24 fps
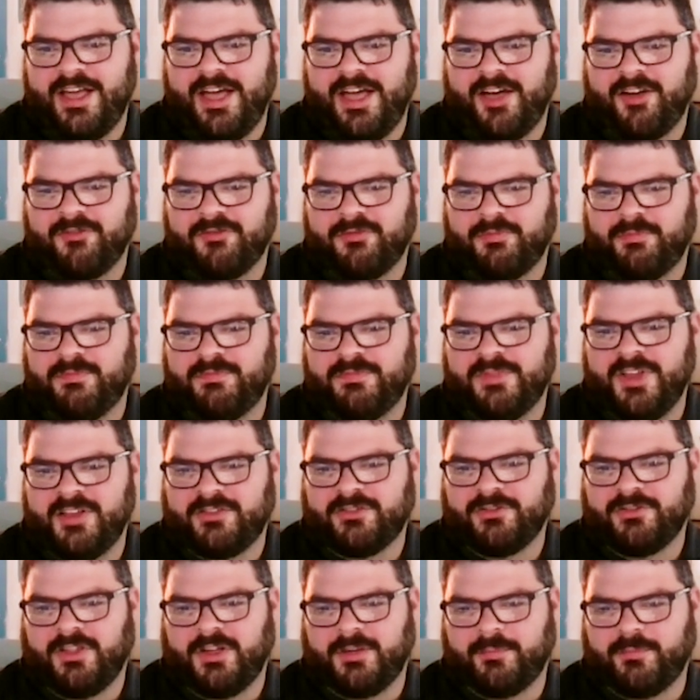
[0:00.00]
have
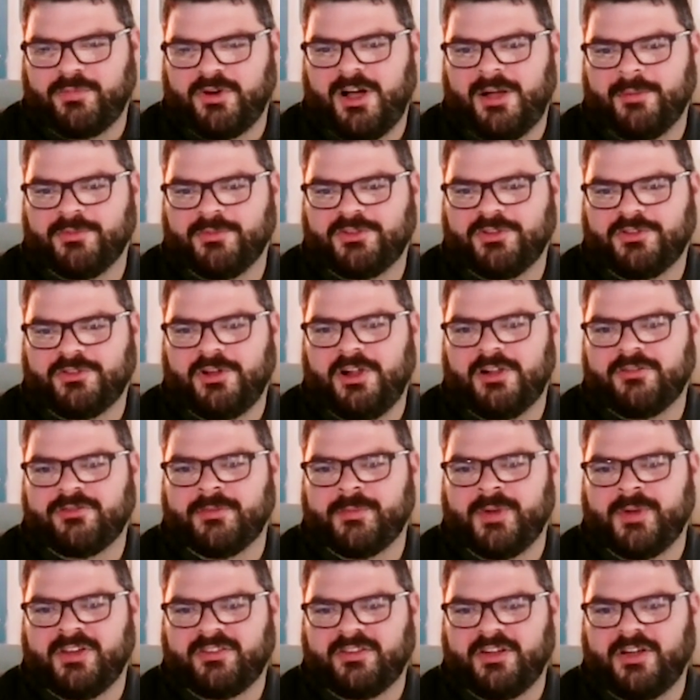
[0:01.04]
necessarily problems to solve
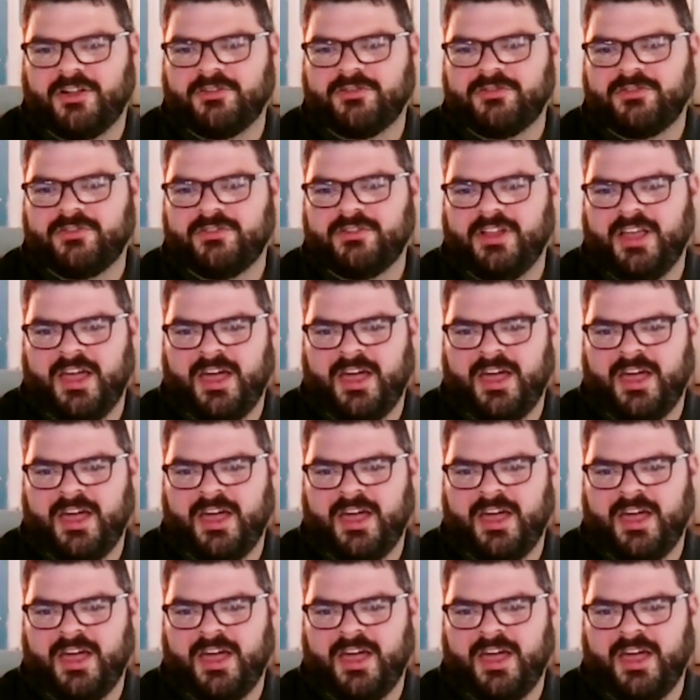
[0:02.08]
for myself.